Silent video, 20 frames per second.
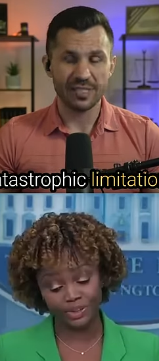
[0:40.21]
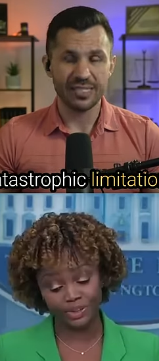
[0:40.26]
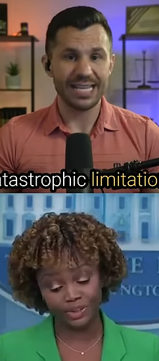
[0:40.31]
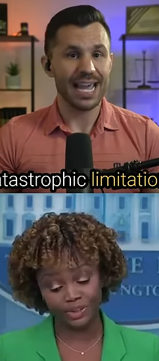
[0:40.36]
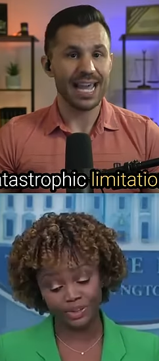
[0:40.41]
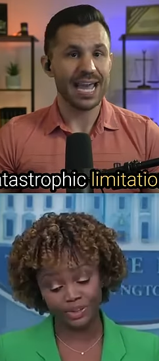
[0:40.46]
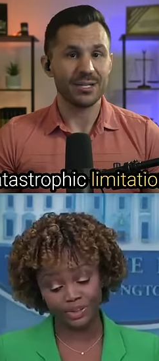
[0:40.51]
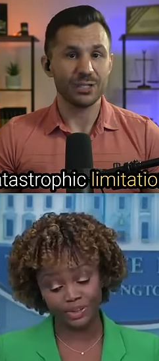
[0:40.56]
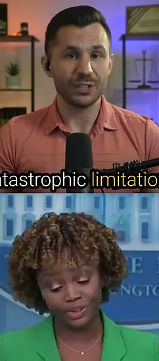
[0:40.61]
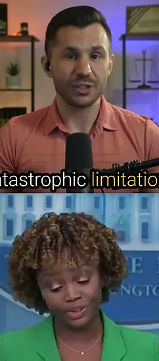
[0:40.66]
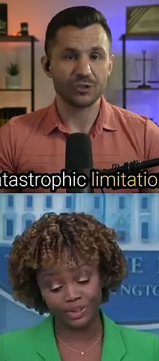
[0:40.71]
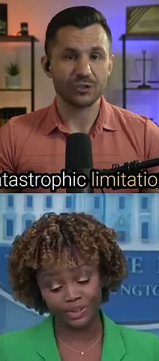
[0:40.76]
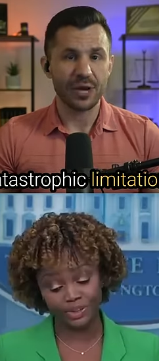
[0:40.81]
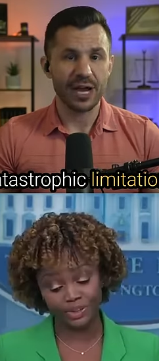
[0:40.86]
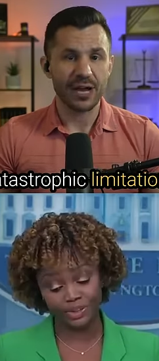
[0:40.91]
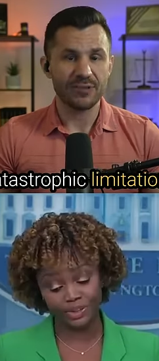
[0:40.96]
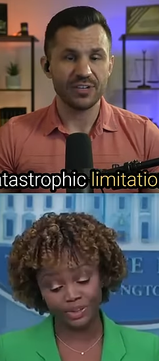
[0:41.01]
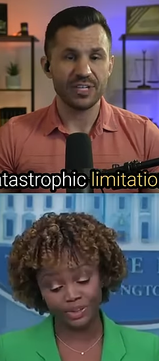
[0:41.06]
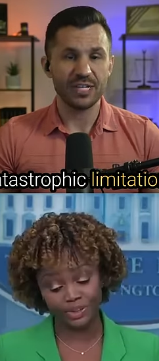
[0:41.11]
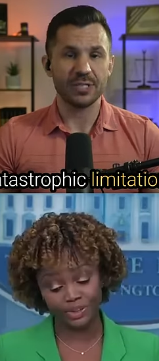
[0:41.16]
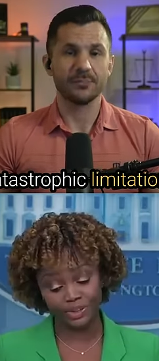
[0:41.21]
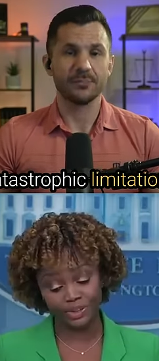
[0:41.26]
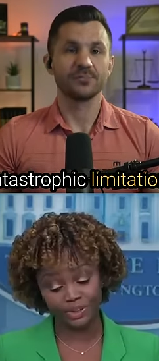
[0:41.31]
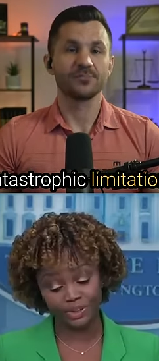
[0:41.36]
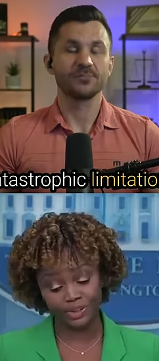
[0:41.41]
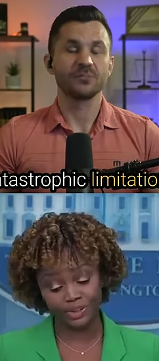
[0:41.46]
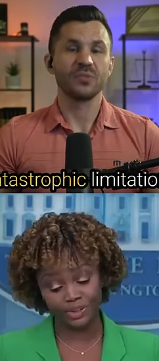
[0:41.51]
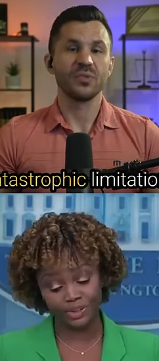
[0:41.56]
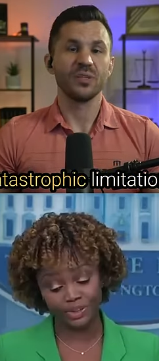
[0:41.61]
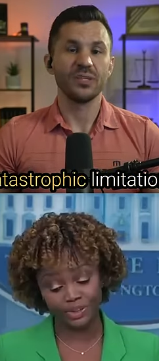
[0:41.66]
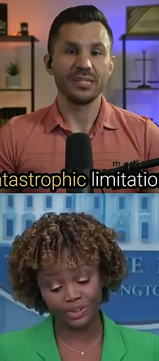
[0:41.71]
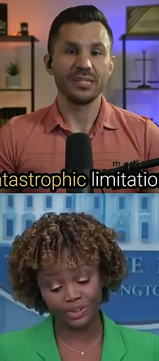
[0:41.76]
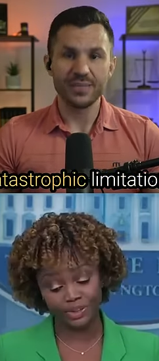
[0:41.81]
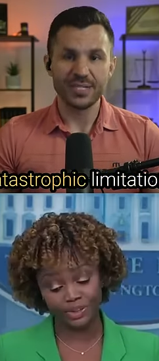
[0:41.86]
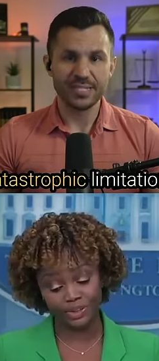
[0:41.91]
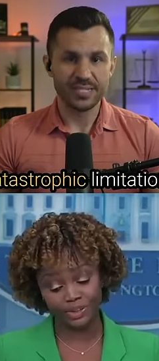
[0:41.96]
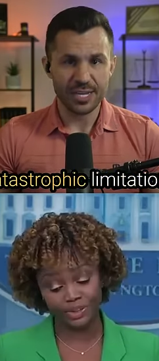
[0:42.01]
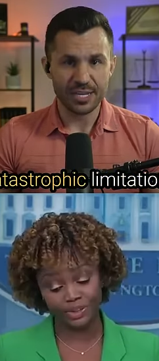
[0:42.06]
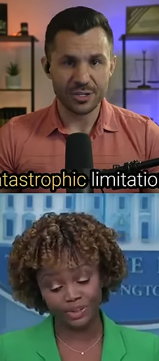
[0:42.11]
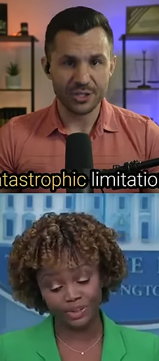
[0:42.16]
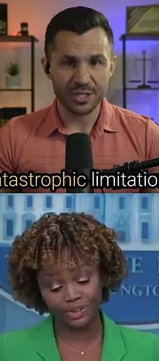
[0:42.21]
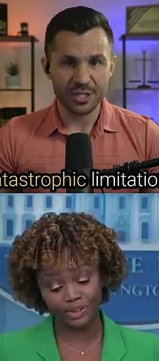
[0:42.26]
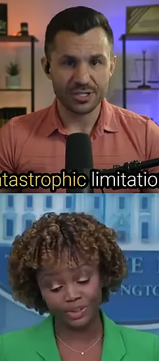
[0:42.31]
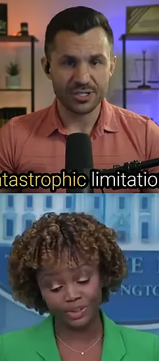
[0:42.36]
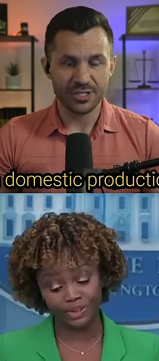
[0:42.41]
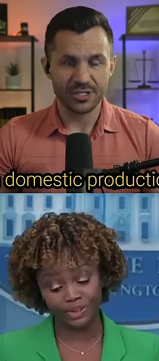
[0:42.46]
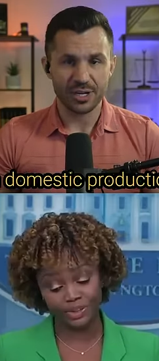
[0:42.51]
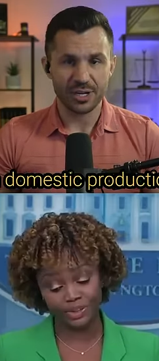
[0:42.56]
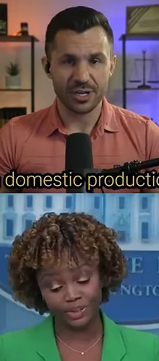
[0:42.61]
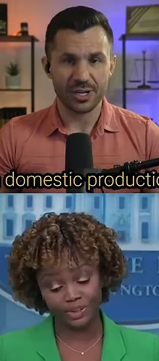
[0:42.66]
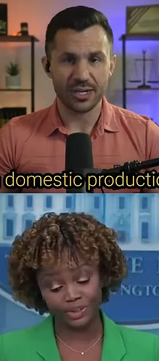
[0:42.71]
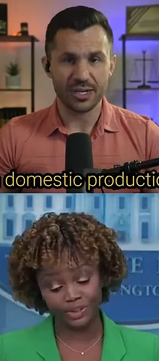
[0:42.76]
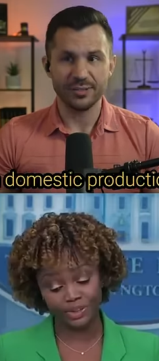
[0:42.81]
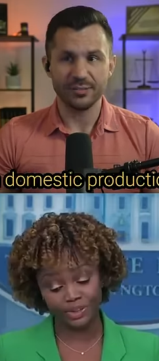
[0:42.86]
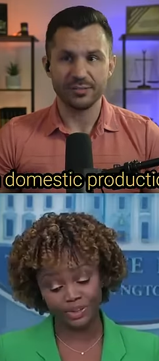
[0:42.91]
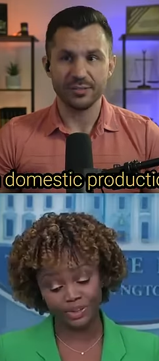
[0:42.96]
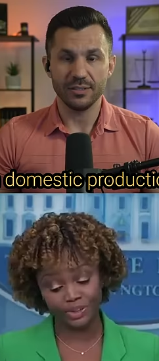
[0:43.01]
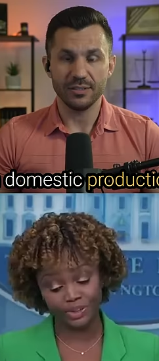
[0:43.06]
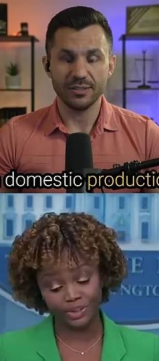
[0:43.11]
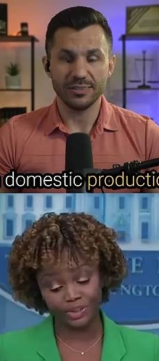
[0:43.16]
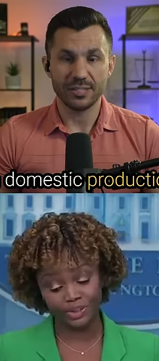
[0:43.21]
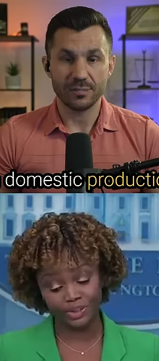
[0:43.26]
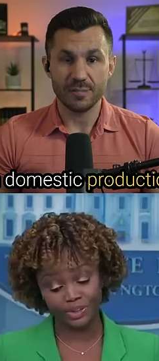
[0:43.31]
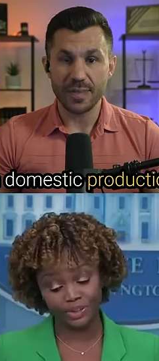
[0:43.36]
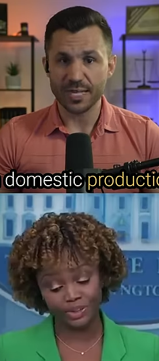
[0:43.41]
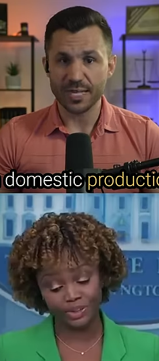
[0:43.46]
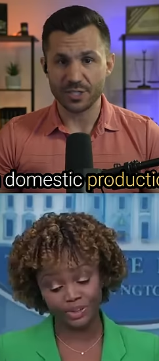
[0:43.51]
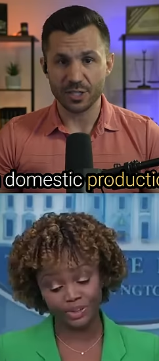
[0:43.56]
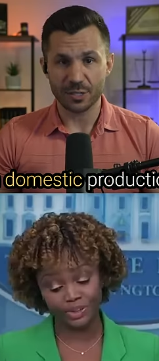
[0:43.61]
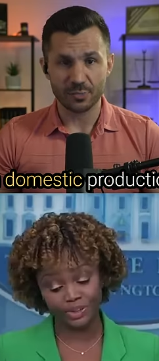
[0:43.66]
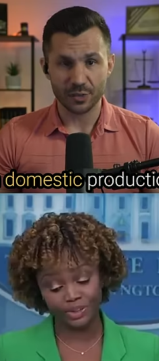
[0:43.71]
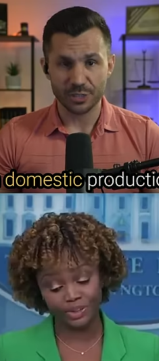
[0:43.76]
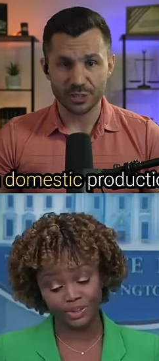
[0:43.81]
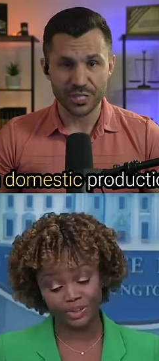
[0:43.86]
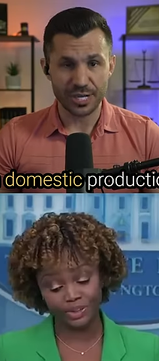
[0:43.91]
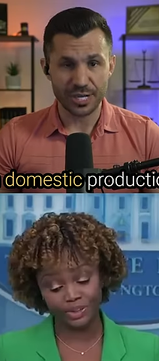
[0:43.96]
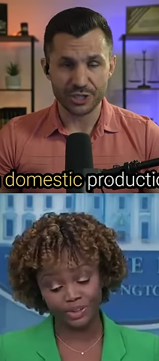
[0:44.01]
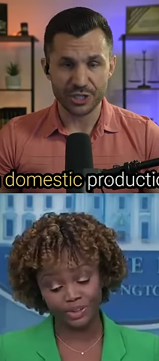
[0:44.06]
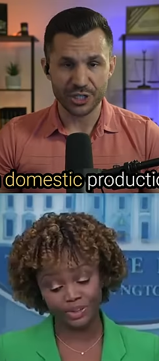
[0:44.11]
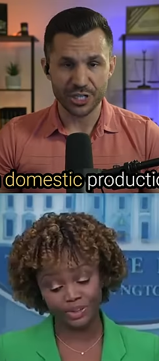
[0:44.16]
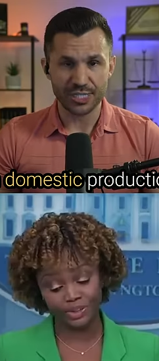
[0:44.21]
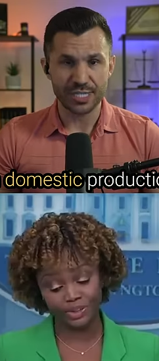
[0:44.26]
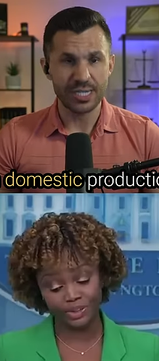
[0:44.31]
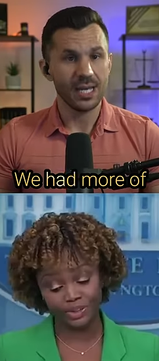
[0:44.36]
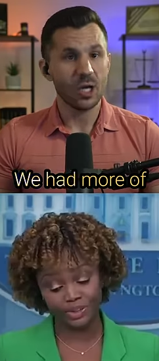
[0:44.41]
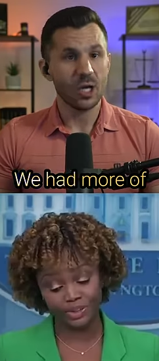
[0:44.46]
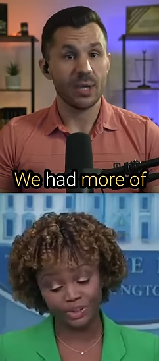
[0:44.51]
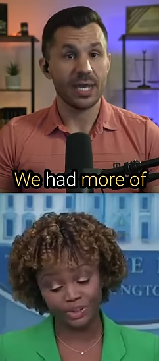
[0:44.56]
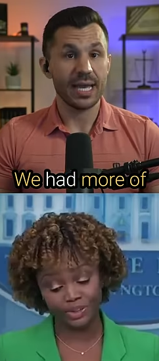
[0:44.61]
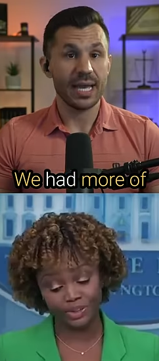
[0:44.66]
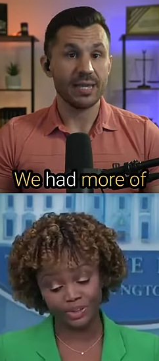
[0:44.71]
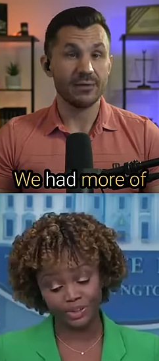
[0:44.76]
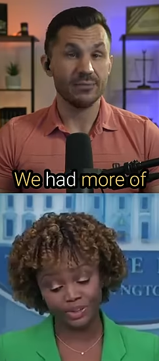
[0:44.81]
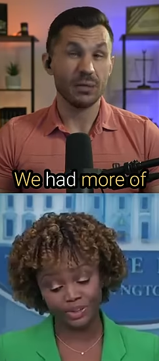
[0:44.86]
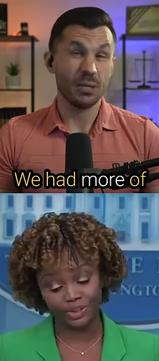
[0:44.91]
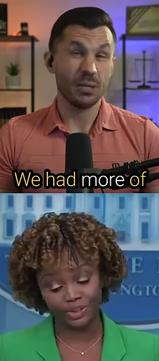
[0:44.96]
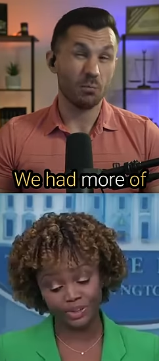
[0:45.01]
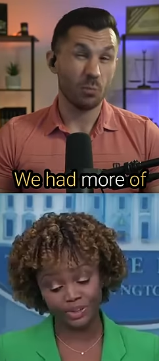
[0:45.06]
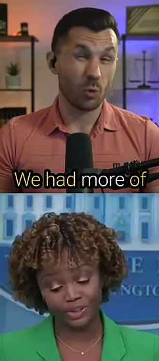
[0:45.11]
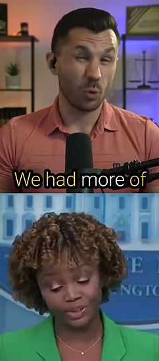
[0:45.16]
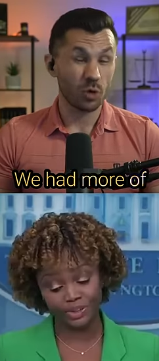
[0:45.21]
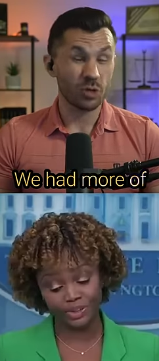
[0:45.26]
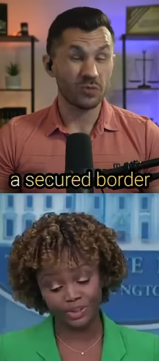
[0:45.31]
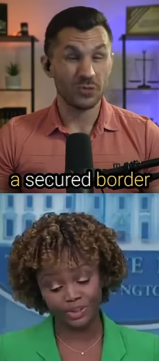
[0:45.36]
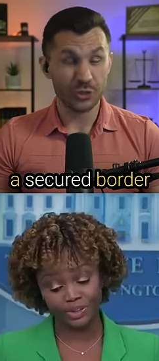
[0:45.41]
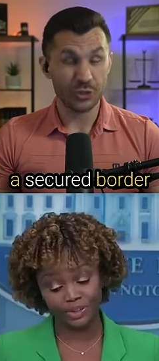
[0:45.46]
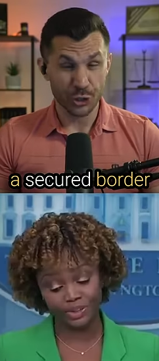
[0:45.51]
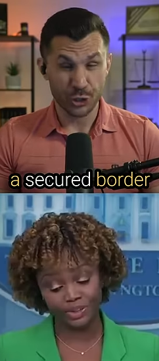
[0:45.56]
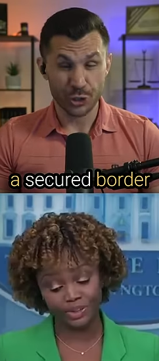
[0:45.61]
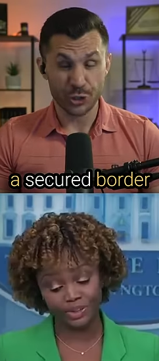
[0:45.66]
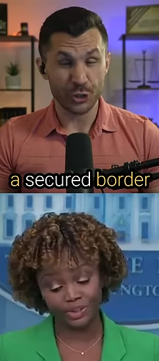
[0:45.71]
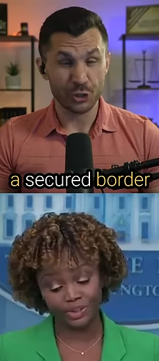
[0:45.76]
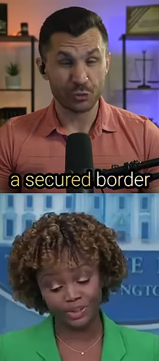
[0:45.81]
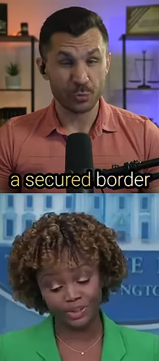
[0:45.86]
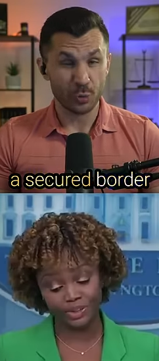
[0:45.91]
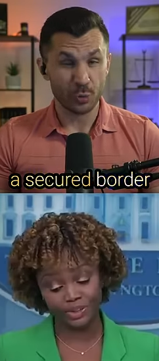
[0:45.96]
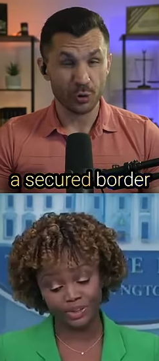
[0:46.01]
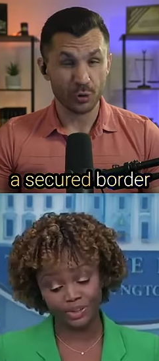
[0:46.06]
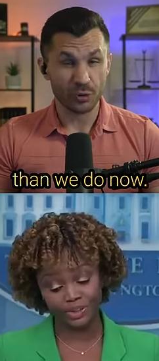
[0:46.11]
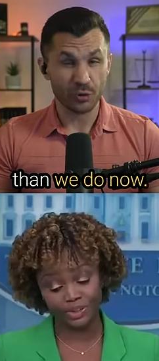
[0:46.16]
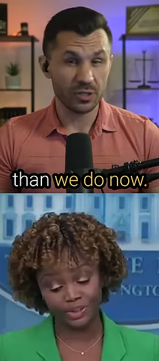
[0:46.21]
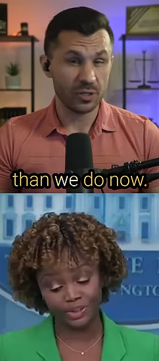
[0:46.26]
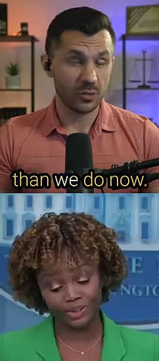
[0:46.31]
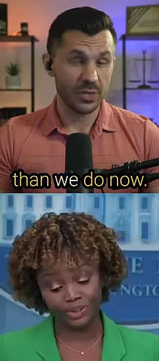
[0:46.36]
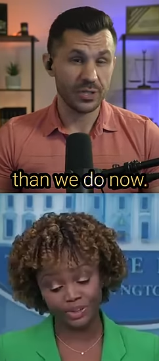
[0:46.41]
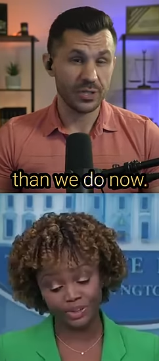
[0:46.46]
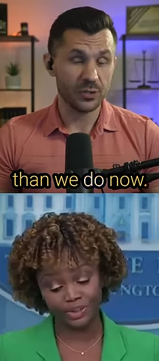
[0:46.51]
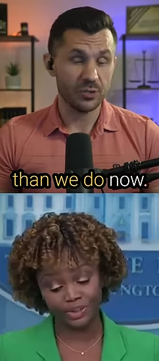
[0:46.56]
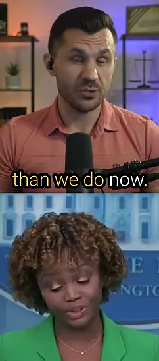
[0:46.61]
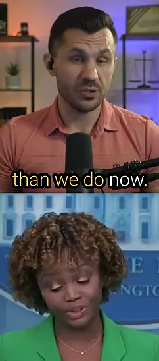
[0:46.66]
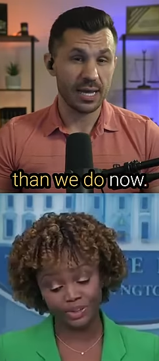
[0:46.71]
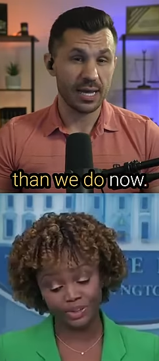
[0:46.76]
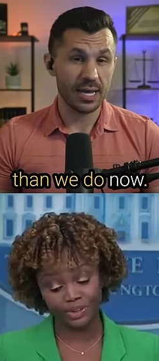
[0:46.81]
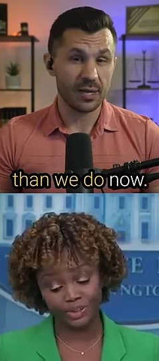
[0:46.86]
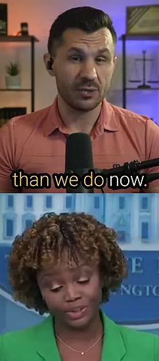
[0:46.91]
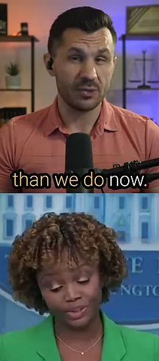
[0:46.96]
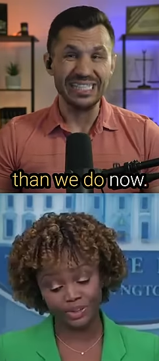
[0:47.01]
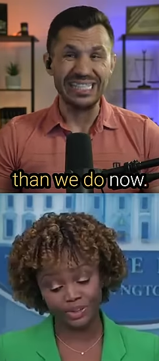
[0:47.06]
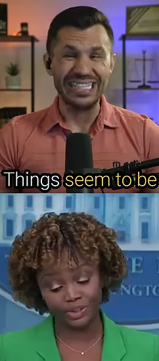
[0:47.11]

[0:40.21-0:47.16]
Speaker 1: catastrophic limitations on domestic production. We had more of a secured border than we do now.